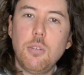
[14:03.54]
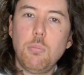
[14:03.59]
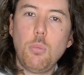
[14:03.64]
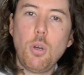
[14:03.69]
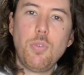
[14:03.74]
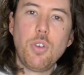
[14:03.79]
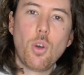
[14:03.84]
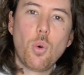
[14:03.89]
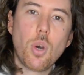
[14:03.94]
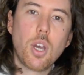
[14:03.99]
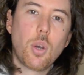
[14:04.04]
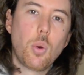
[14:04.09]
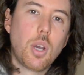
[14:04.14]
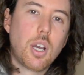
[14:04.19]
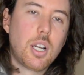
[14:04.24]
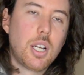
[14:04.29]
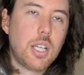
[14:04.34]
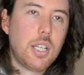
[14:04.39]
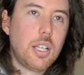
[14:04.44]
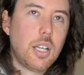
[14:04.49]
moving quite
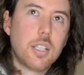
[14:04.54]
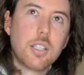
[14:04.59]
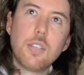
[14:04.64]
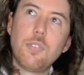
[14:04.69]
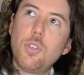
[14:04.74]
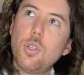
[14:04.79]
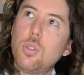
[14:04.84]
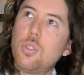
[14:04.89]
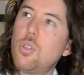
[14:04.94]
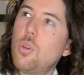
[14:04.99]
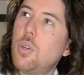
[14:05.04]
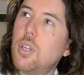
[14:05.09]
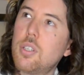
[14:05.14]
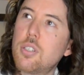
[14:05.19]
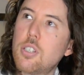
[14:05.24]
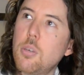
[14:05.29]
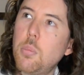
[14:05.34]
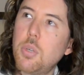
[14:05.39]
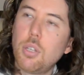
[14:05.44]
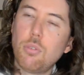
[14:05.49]
quickly, like if you're doing
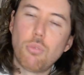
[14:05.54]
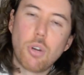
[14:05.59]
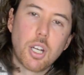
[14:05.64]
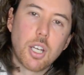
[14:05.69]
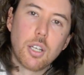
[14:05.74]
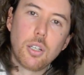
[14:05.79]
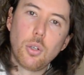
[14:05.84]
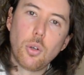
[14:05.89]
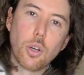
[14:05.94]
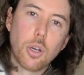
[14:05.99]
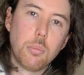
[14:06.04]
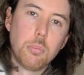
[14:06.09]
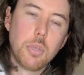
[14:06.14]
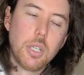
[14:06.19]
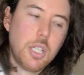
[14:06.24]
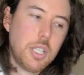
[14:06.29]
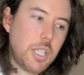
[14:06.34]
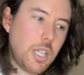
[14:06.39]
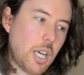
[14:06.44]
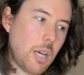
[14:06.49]
somebody running along
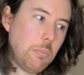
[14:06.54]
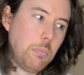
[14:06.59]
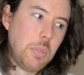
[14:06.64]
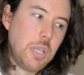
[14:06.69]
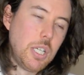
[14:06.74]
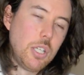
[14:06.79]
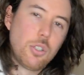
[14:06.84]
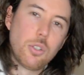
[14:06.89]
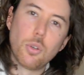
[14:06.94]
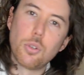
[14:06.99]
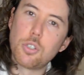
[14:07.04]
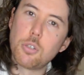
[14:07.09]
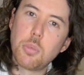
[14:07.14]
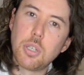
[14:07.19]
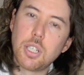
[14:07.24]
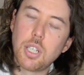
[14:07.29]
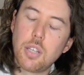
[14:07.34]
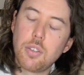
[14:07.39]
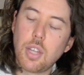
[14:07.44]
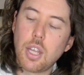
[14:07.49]
a beach or
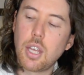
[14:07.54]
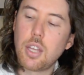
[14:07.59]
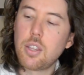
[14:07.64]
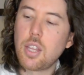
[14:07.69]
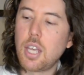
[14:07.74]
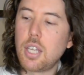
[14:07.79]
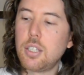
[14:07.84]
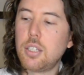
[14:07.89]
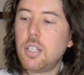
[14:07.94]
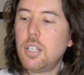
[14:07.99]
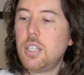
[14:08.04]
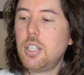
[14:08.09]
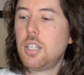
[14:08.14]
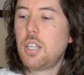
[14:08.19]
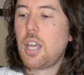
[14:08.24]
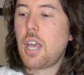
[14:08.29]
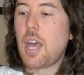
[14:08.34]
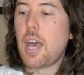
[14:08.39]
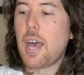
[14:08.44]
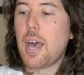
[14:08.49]
something like that. And
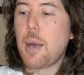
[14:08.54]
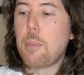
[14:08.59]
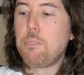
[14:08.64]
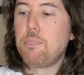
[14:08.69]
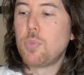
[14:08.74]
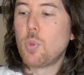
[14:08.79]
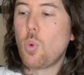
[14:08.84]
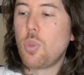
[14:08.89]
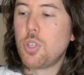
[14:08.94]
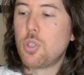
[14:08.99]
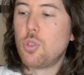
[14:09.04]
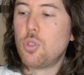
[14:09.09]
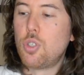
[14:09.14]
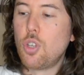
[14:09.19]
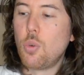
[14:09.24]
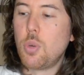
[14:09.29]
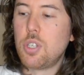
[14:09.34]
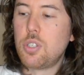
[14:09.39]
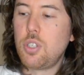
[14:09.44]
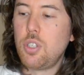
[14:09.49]
what this will
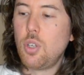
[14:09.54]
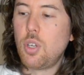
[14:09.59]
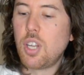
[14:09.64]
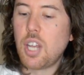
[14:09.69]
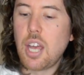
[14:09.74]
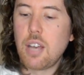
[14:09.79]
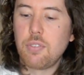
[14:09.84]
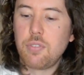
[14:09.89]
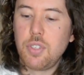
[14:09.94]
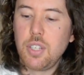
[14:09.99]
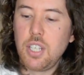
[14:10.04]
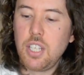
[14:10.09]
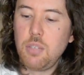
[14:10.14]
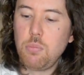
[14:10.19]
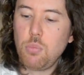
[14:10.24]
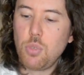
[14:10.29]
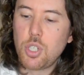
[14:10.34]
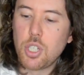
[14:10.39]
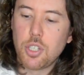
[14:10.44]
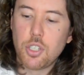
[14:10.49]
do is that you can have
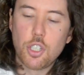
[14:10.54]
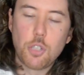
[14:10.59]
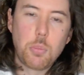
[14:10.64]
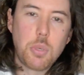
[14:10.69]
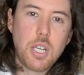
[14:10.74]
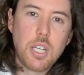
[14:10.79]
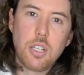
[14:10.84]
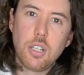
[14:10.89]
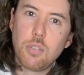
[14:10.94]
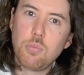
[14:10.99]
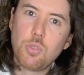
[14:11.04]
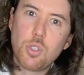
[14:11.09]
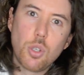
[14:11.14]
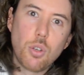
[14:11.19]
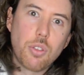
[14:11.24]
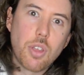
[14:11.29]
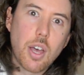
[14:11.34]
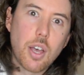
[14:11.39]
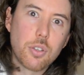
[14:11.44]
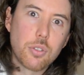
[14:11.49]
the shutter speed at
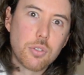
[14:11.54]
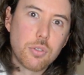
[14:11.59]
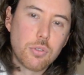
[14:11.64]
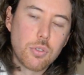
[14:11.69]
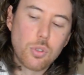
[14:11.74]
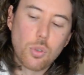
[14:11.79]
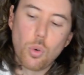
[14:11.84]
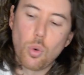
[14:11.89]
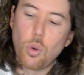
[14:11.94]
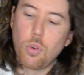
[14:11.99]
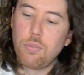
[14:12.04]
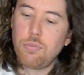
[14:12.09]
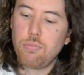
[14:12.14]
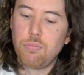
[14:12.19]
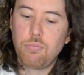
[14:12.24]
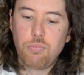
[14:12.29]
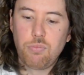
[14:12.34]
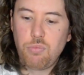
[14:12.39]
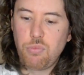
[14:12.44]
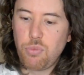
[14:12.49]
2,000 or
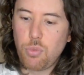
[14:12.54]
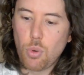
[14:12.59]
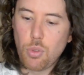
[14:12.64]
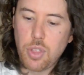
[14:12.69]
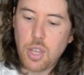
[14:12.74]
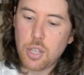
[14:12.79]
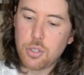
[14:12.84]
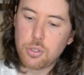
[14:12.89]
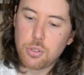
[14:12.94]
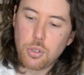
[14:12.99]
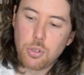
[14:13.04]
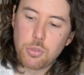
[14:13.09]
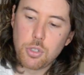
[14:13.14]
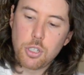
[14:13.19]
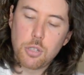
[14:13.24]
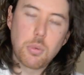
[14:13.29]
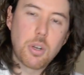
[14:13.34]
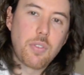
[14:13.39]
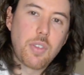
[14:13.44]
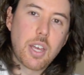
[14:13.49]
4,000 or
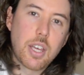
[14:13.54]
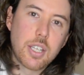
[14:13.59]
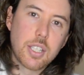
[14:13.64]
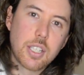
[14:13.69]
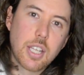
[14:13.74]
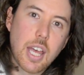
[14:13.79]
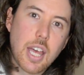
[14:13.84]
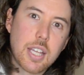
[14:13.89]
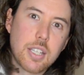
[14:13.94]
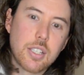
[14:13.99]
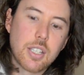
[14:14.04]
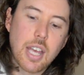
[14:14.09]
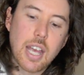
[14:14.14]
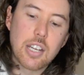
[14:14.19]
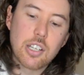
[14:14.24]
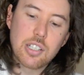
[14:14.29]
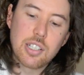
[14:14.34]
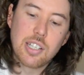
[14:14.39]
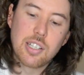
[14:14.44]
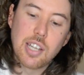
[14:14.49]
something like that, and
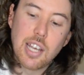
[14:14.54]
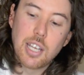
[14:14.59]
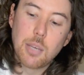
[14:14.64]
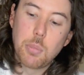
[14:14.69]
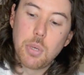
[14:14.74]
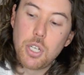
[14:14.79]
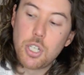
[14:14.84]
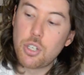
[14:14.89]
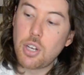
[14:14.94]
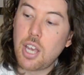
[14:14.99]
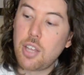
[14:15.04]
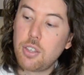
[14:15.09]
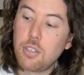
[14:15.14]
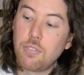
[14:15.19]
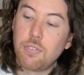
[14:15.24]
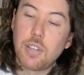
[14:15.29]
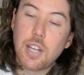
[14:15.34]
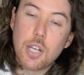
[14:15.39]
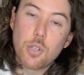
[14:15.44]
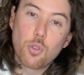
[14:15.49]
actually take a picture, and the
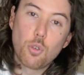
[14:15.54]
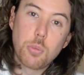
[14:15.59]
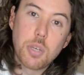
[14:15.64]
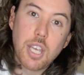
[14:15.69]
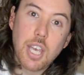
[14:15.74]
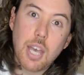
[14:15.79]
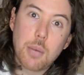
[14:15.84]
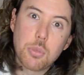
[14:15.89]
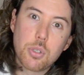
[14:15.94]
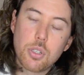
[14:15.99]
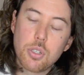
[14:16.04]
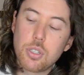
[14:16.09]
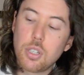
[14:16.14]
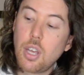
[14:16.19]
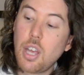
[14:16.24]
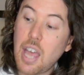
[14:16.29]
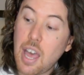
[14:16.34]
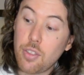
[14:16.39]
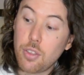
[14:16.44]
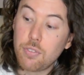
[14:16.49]
flash will be captured,
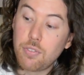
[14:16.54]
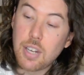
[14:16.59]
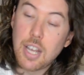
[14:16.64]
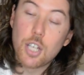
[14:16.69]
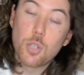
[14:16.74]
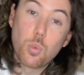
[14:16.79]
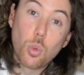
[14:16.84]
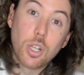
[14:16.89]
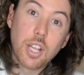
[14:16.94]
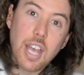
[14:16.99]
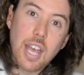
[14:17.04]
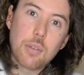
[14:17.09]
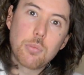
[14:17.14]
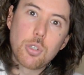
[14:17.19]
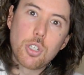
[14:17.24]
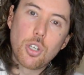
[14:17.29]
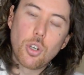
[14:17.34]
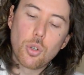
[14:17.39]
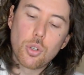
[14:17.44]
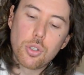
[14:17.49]
and the flash will
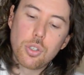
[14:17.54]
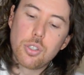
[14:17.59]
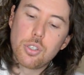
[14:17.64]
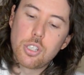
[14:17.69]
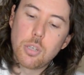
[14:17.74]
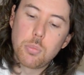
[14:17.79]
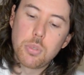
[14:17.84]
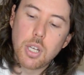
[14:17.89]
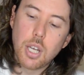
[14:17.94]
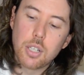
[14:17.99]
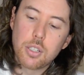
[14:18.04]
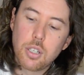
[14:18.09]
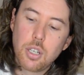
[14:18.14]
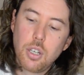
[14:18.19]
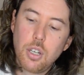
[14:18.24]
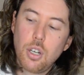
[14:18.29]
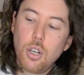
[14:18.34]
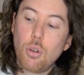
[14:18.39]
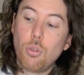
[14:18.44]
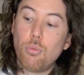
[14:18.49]
capture your subject
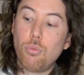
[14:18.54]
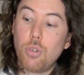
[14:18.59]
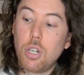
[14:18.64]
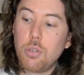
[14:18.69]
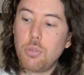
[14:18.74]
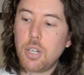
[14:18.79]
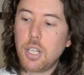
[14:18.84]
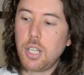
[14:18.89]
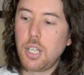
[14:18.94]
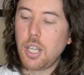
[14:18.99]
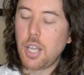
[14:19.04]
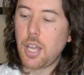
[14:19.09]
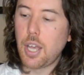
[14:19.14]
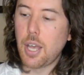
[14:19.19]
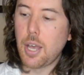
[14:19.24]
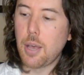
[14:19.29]
really